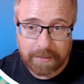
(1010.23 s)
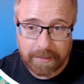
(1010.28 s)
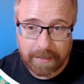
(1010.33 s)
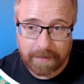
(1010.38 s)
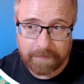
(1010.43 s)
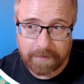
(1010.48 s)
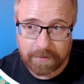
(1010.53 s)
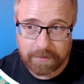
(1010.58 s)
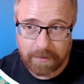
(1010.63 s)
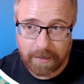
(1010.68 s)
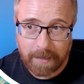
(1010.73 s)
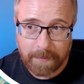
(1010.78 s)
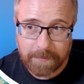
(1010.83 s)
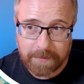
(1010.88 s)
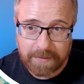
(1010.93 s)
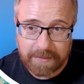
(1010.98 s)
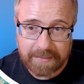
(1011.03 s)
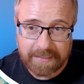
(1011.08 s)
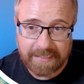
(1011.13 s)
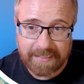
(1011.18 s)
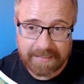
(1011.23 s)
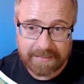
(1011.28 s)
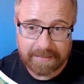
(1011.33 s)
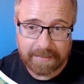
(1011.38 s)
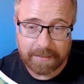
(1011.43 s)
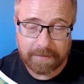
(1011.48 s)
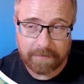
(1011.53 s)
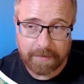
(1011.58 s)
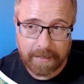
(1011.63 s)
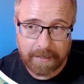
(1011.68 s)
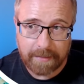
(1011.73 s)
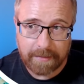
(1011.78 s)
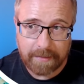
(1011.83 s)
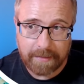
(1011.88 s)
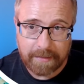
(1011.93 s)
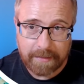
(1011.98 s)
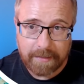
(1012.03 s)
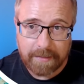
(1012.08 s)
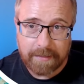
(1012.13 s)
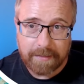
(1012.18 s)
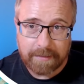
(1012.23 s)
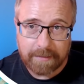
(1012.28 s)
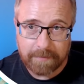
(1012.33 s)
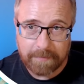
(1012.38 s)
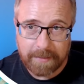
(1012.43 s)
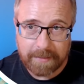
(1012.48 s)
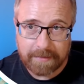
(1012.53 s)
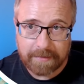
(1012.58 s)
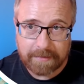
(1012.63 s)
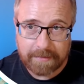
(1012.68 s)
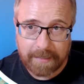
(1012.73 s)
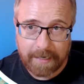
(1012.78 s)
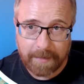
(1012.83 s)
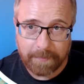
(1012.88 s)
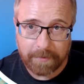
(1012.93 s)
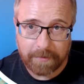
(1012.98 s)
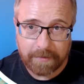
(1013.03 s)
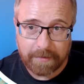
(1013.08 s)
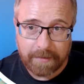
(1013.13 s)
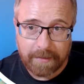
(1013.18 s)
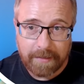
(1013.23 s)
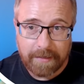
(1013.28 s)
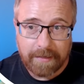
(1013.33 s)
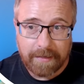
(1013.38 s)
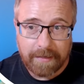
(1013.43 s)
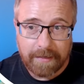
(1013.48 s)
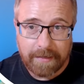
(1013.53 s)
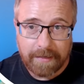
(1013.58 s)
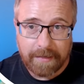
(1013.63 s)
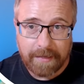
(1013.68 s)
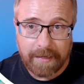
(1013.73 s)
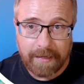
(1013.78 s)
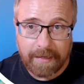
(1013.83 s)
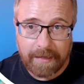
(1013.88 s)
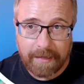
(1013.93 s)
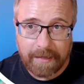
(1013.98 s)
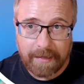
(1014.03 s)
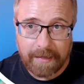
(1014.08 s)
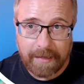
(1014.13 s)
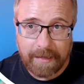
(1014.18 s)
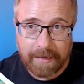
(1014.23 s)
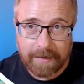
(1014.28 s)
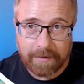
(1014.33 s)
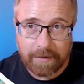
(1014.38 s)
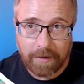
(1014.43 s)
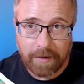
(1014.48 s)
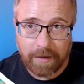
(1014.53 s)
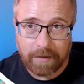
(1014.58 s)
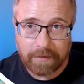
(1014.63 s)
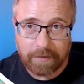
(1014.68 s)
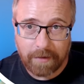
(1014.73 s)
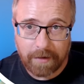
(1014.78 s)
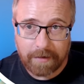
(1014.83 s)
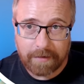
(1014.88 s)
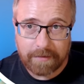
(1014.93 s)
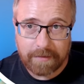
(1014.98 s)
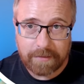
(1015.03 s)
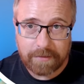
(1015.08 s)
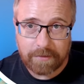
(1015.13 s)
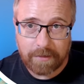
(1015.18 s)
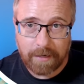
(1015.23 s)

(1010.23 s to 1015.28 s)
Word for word: you have these options inside of Ally to make this happen. And a lot of these